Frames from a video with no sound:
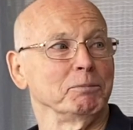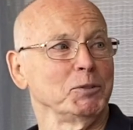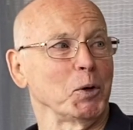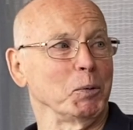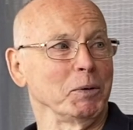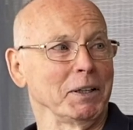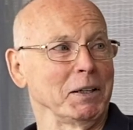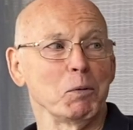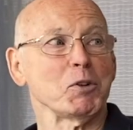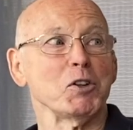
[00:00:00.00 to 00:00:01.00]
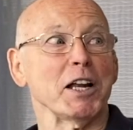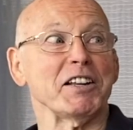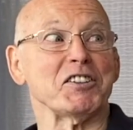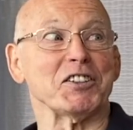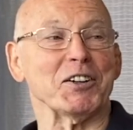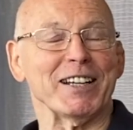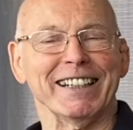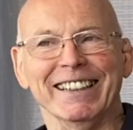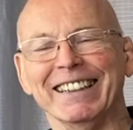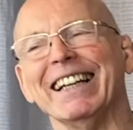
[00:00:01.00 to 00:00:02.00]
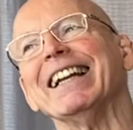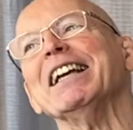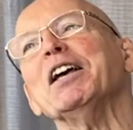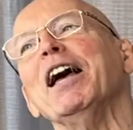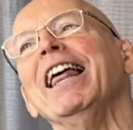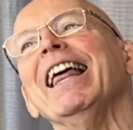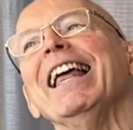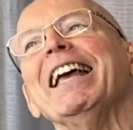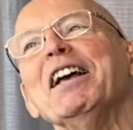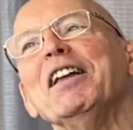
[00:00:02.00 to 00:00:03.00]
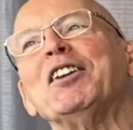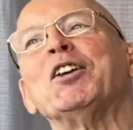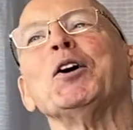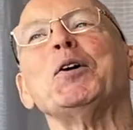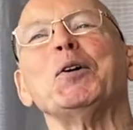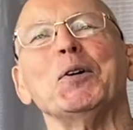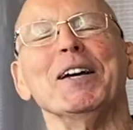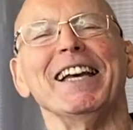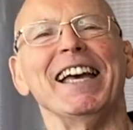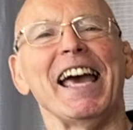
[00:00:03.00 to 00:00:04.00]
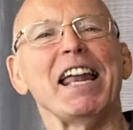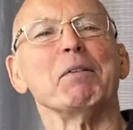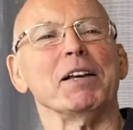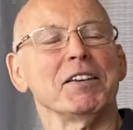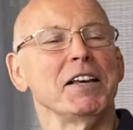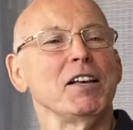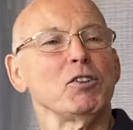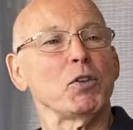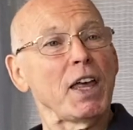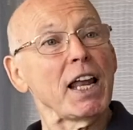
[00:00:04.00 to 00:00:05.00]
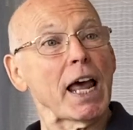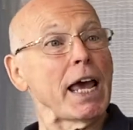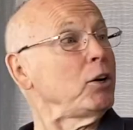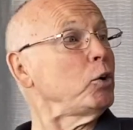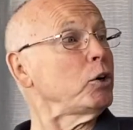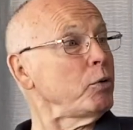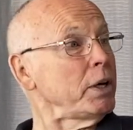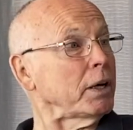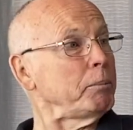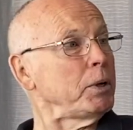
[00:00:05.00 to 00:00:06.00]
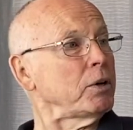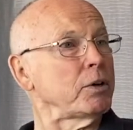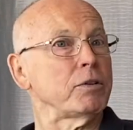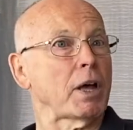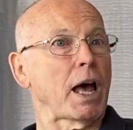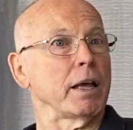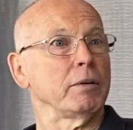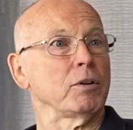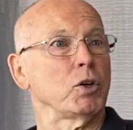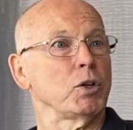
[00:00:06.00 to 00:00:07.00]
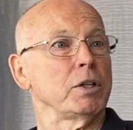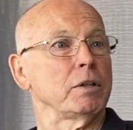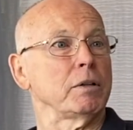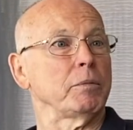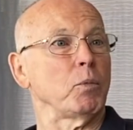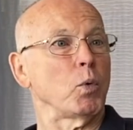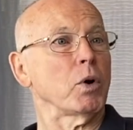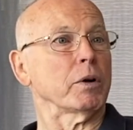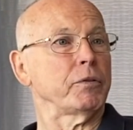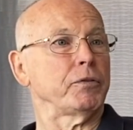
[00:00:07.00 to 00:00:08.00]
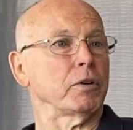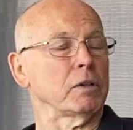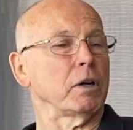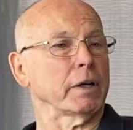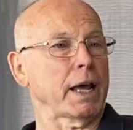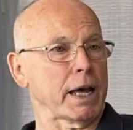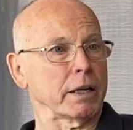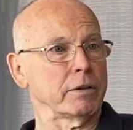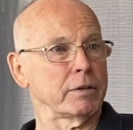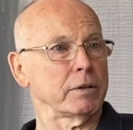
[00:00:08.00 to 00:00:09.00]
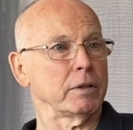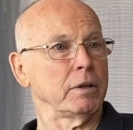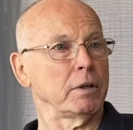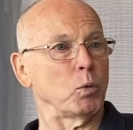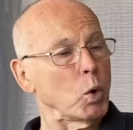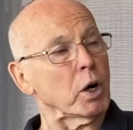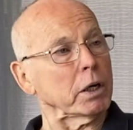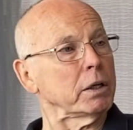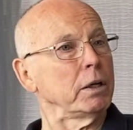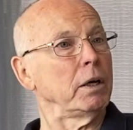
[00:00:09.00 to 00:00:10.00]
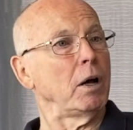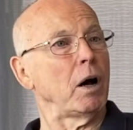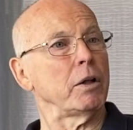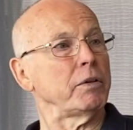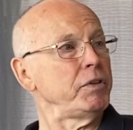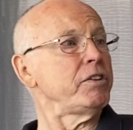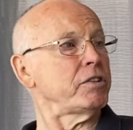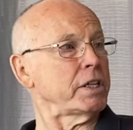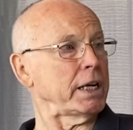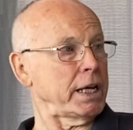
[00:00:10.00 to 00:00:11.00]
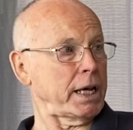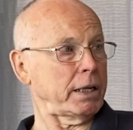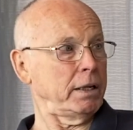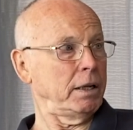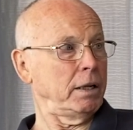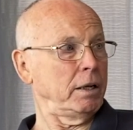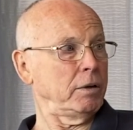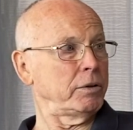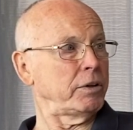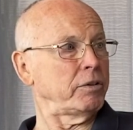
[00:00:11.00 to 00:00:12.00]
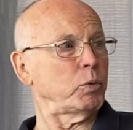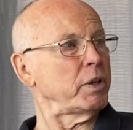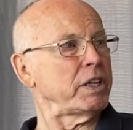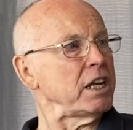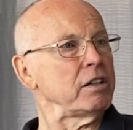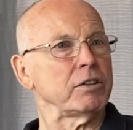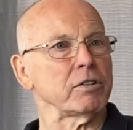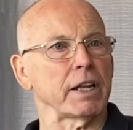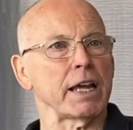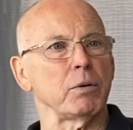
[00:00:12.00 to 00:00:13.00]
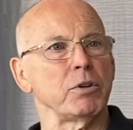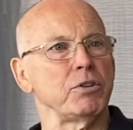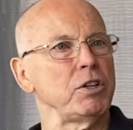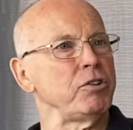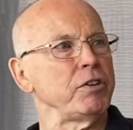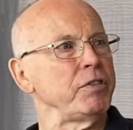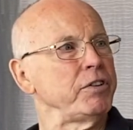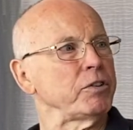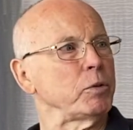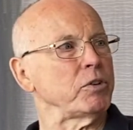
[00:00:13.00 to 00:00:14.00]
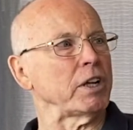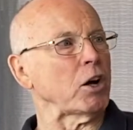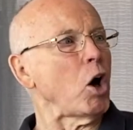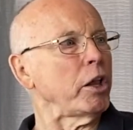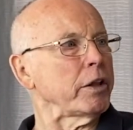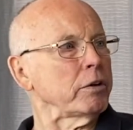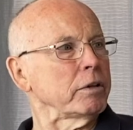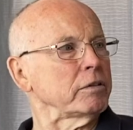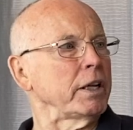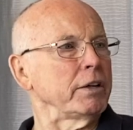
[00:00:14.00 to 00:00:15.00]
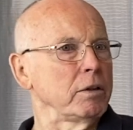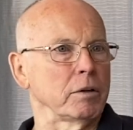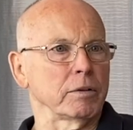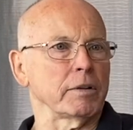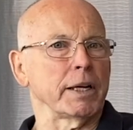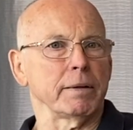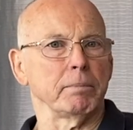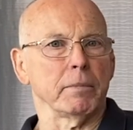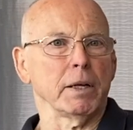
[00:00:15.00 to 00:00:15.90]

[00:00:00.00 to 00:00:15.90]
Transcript: it was not necessary. So then I had to go to Korea because I couldn't work for Clark Hatch, work on the visa that I had. Because it is one of the English language teaching visas, which is like all others, like, you know, it's like,